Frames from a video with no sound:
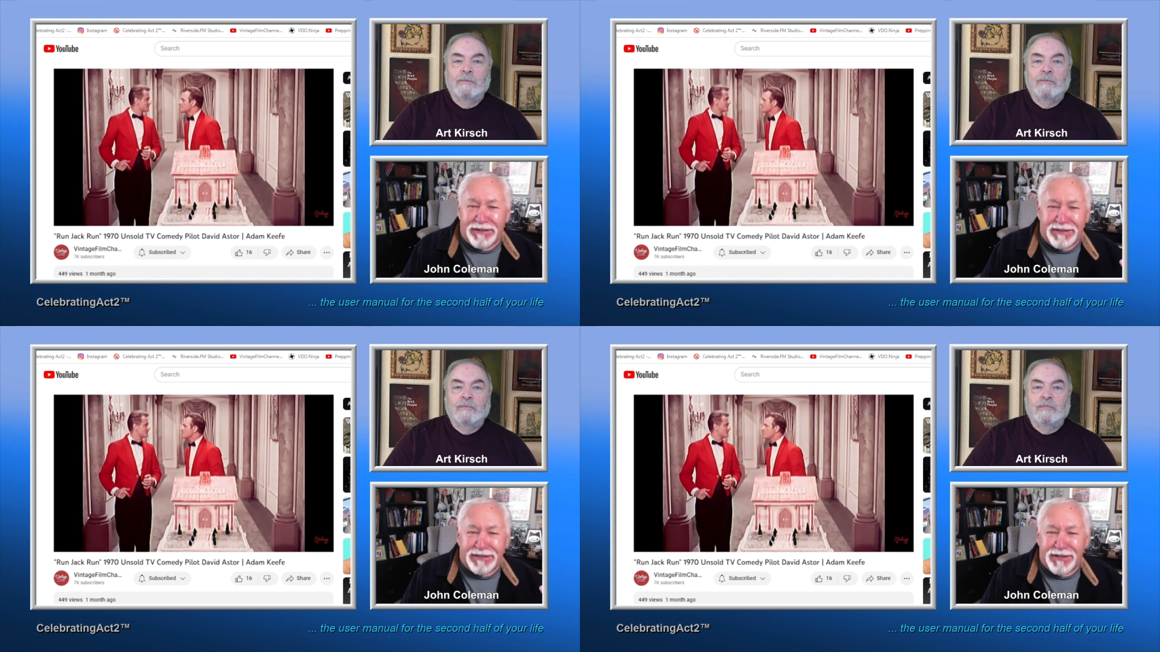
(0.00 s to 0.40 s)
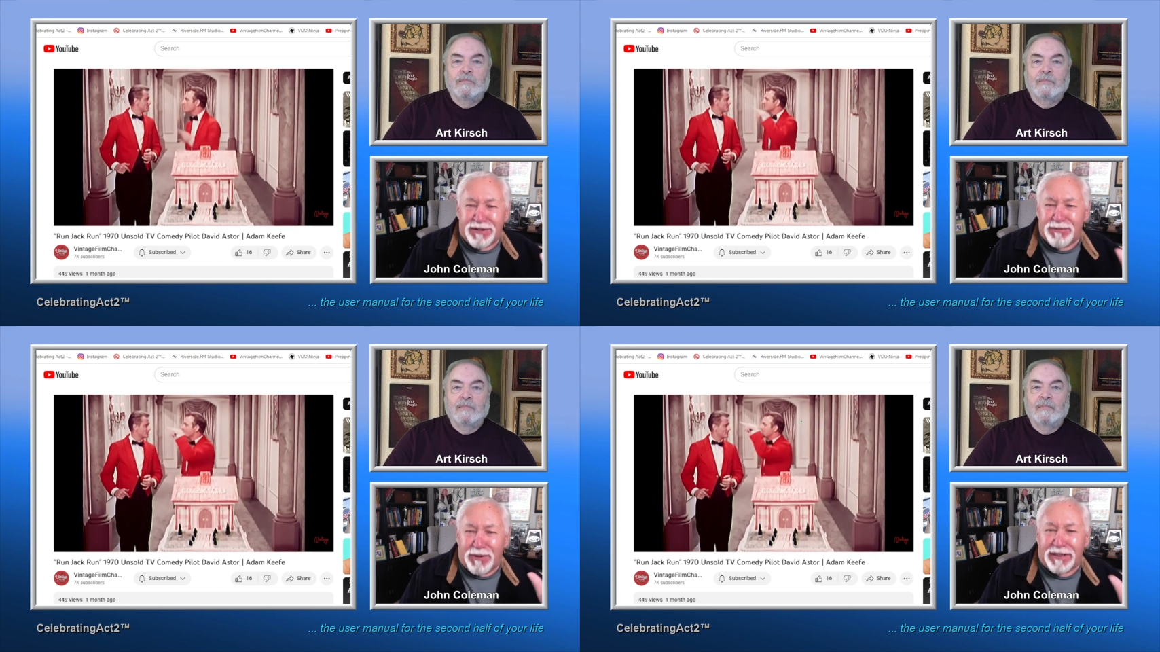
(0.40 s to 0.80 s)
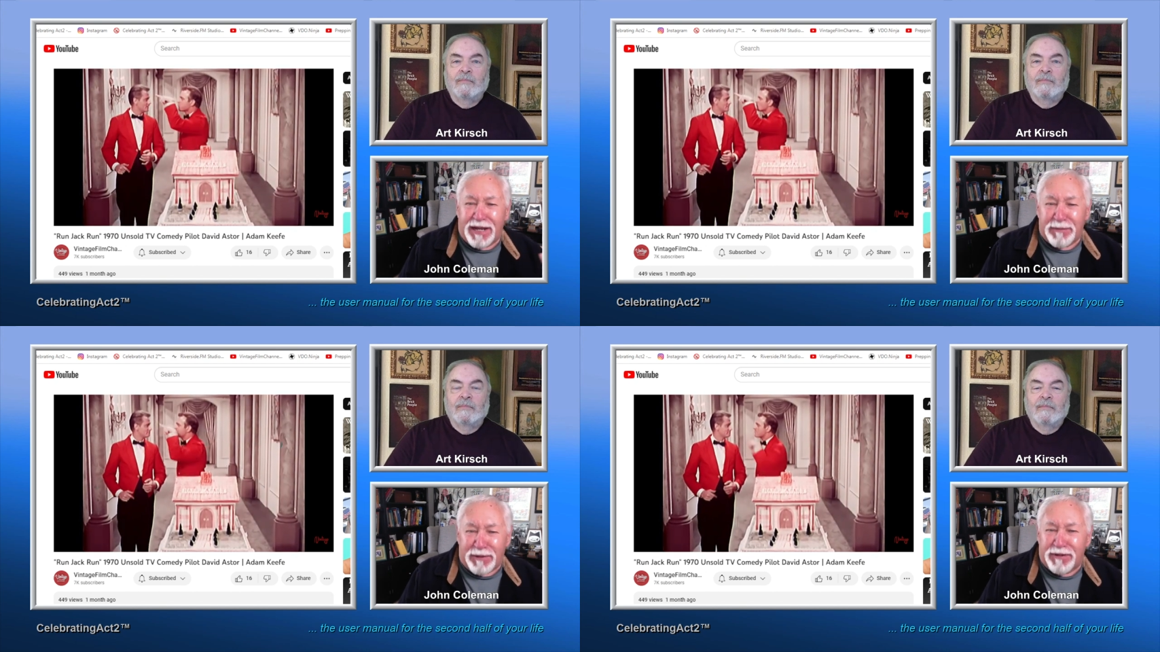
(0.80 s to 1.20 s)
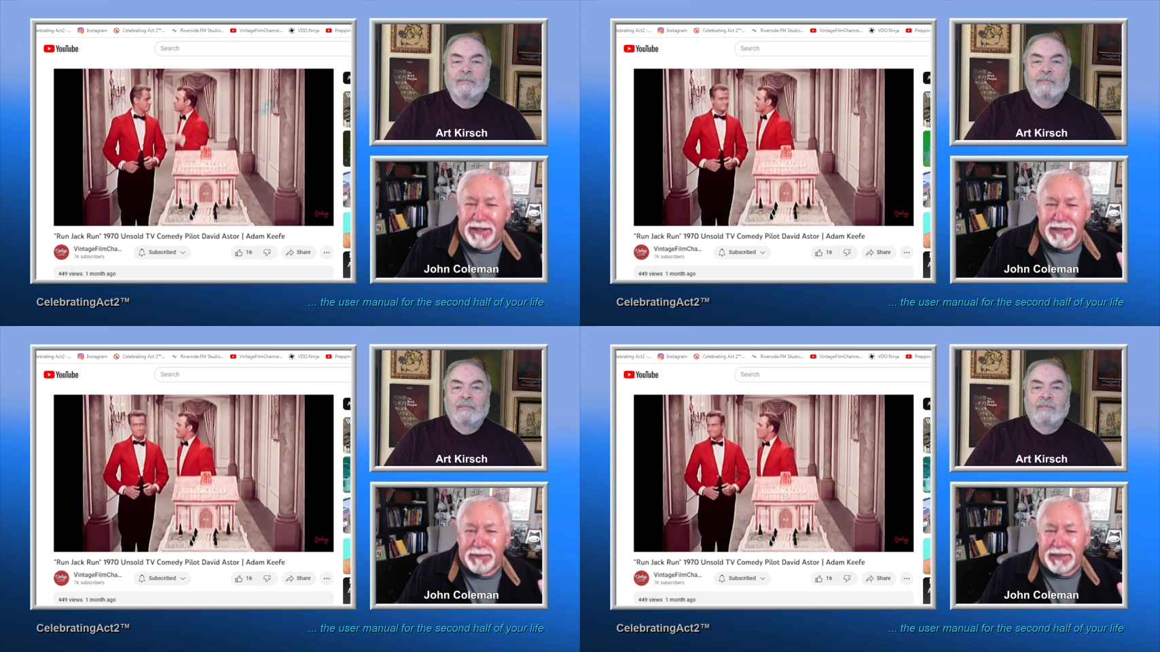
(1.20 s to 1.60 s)
Speaker 1: is this is what got me
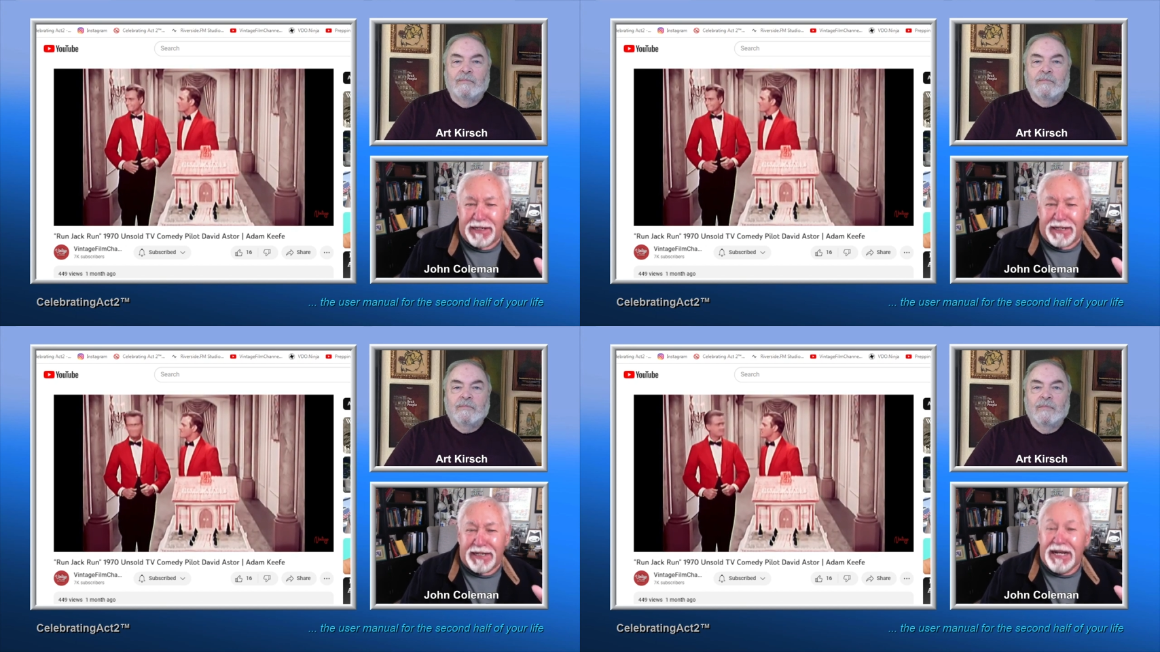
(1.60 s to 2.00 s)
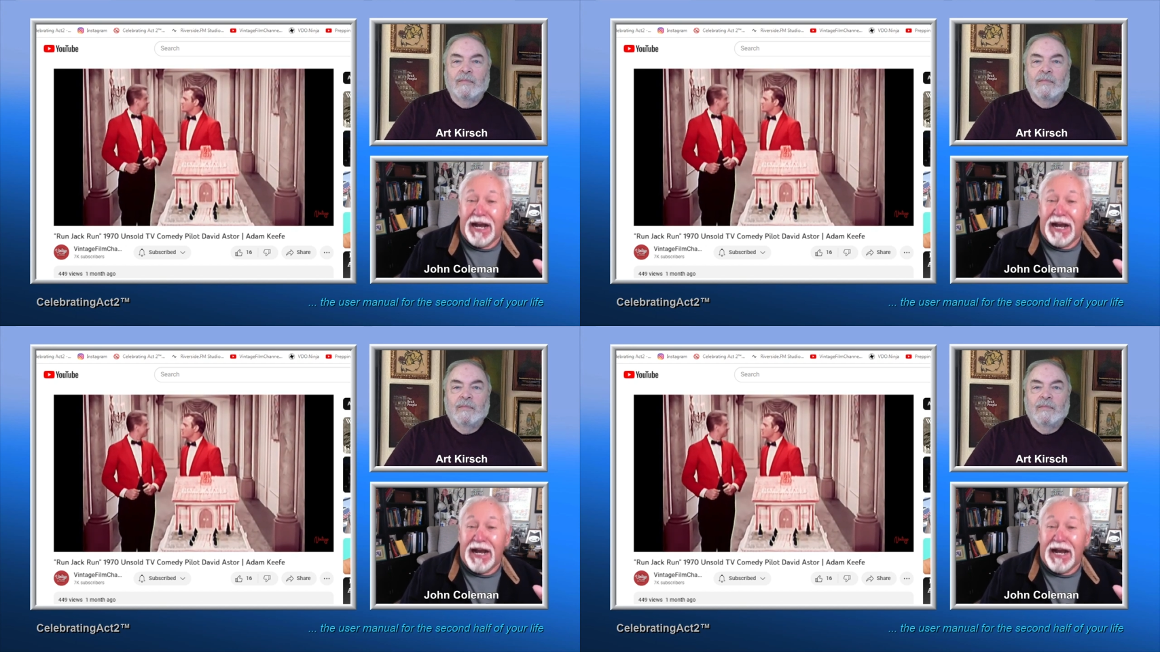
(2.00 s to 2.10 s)
right in the beginning.